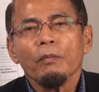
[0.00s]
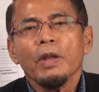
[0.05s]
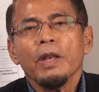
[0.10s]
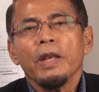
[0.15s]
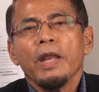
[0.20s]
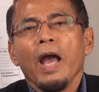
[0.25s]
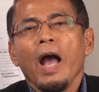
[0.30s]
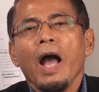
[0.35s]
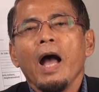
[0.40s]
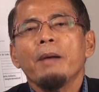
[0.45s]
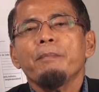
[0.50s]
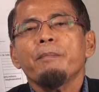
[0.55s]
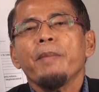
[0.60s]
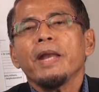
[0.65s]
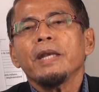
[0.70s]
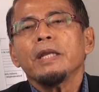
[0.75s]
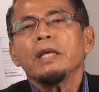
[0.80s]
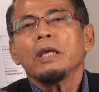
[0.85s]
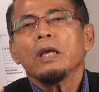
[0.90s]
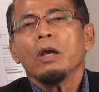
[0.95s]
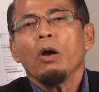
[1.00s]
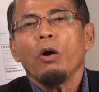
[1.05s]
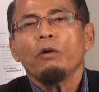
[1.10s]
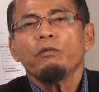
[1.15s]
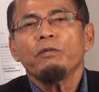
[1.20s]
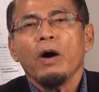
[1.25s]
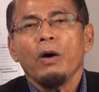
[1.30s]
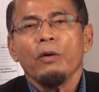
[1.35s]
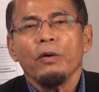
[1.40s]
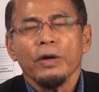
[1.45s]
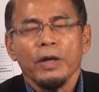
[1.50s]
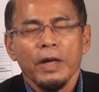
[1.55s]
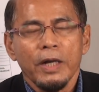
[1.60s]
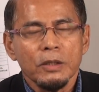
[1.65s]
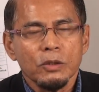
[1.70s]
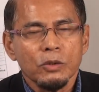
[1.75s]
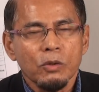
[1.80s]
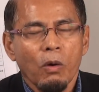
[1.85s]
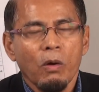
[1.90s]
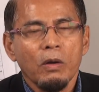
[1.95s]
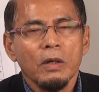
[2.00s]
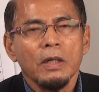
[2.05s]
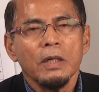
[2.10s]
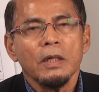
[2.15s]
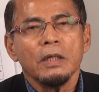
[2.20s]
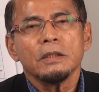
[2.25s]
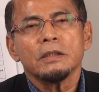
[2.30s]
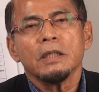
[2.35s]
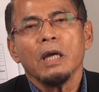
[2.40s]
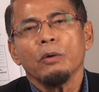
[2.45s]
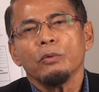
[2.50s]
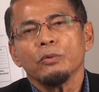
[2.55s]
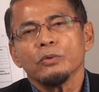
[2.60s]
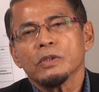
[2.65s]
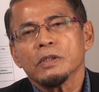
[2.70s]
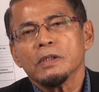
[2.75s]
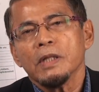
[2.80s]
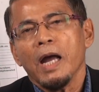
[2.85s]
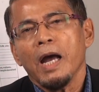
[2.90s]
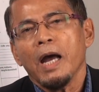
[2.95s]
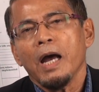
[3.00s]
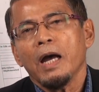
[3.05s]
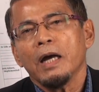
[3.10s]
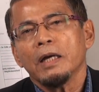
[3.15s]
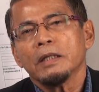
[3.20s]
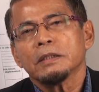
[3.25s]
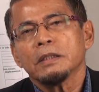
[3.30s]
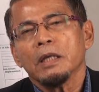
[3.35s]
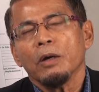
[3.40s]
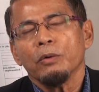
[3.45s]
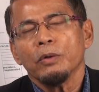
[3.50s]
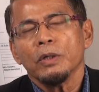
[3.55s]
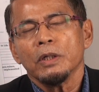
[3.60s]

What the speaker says: there are many of our great scholars, our ustaz,